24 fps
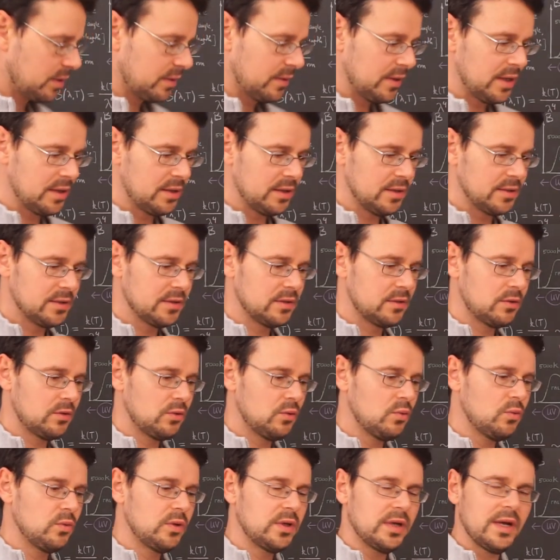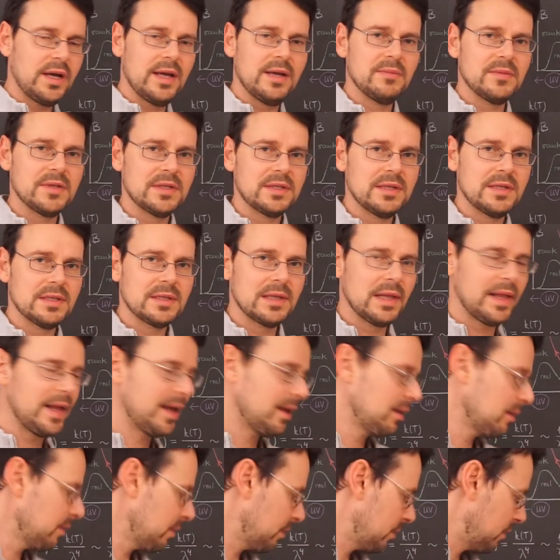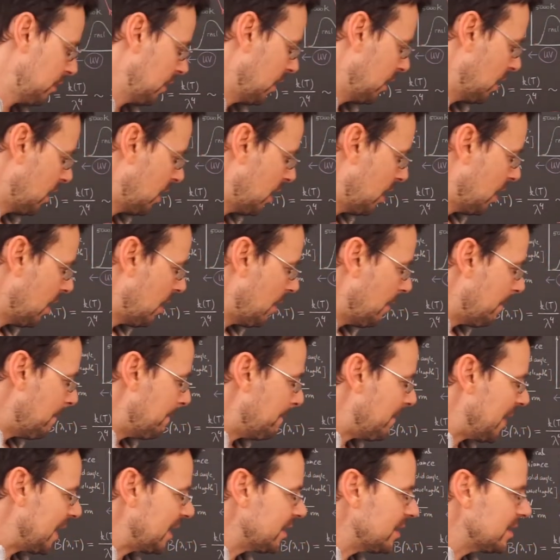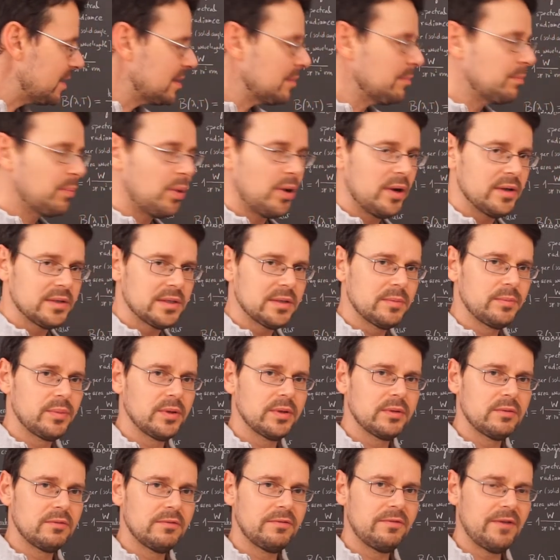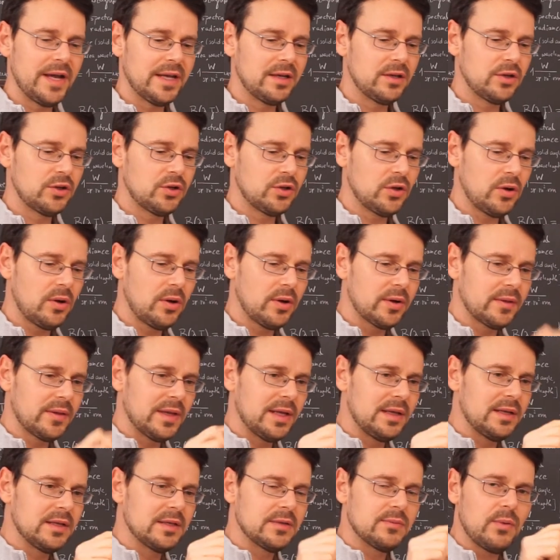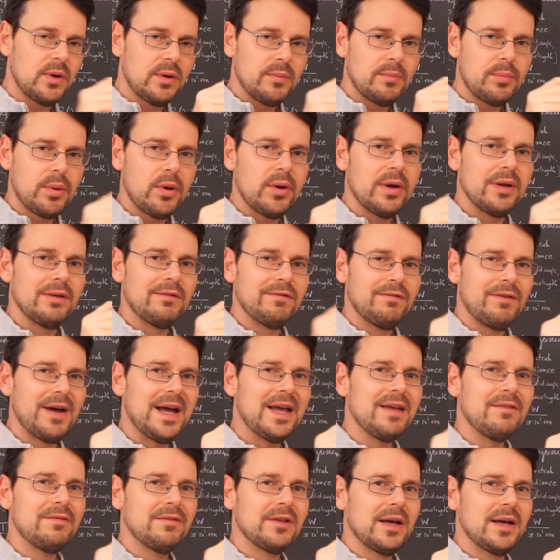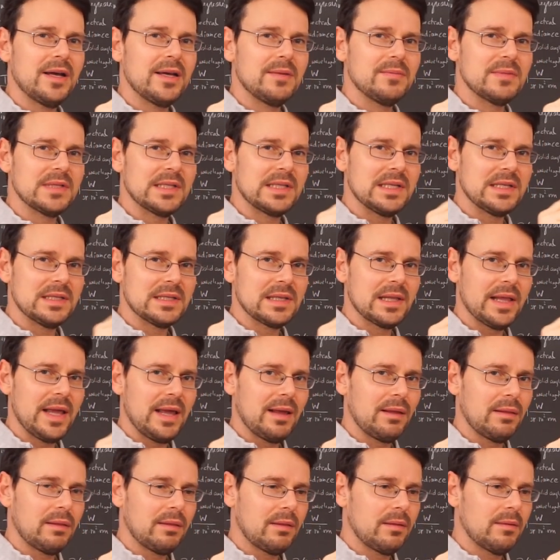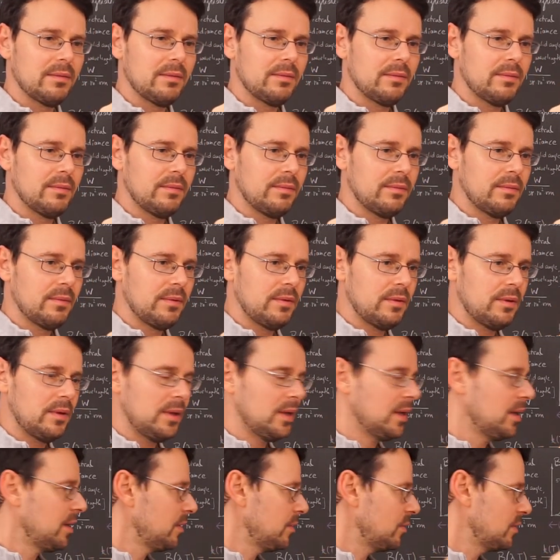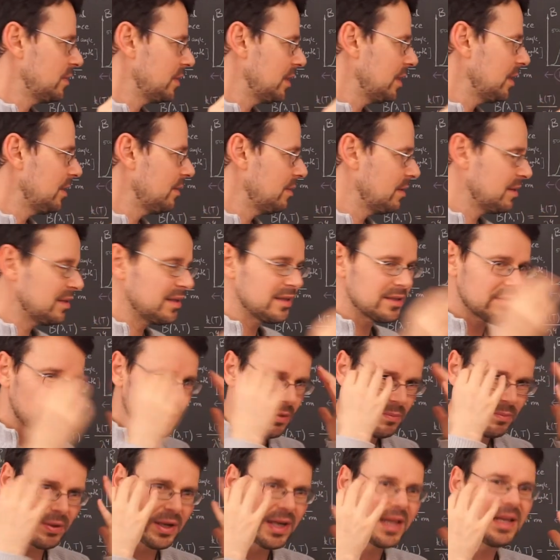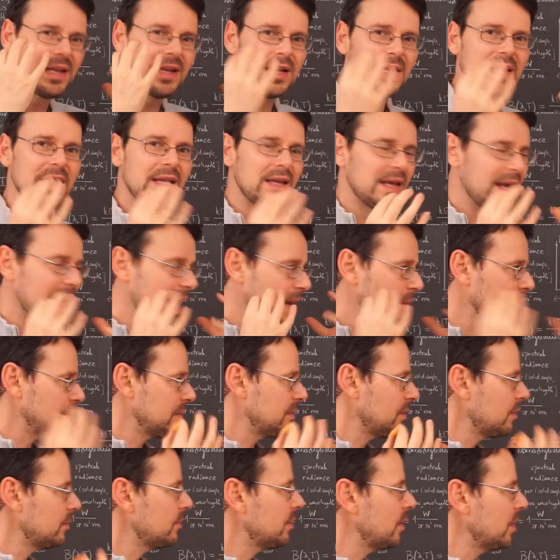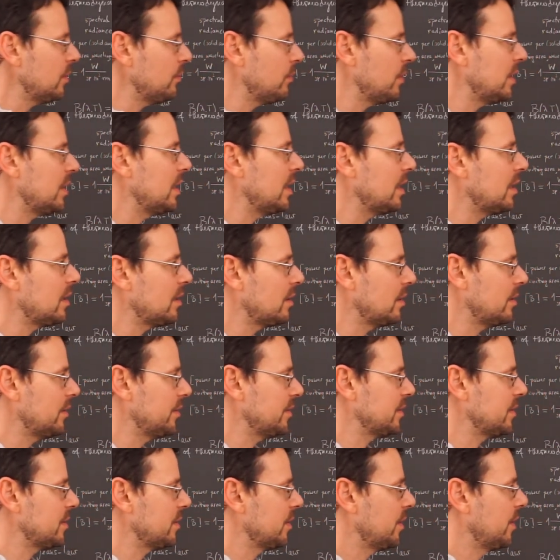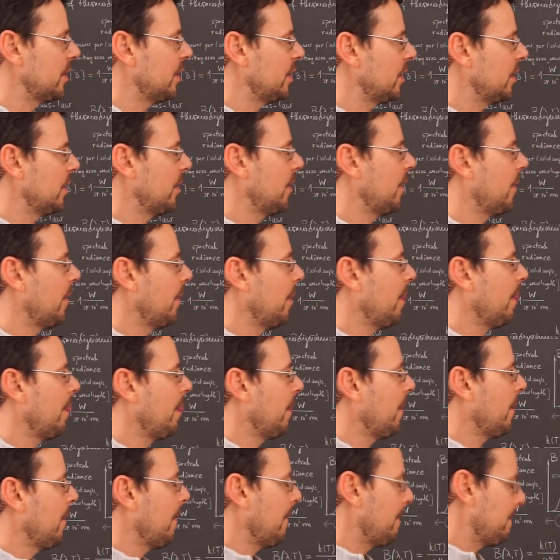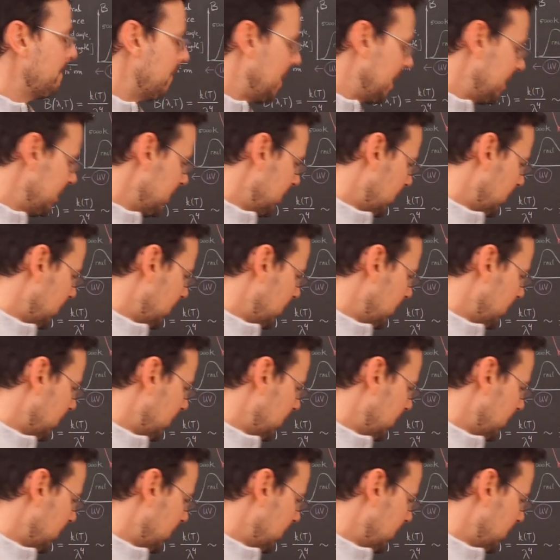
that is 2 times this length, but it is impossible to find a chalk that is 1.5 times this length. Yeah, you see, this is completely, absolutely ridiculous. But it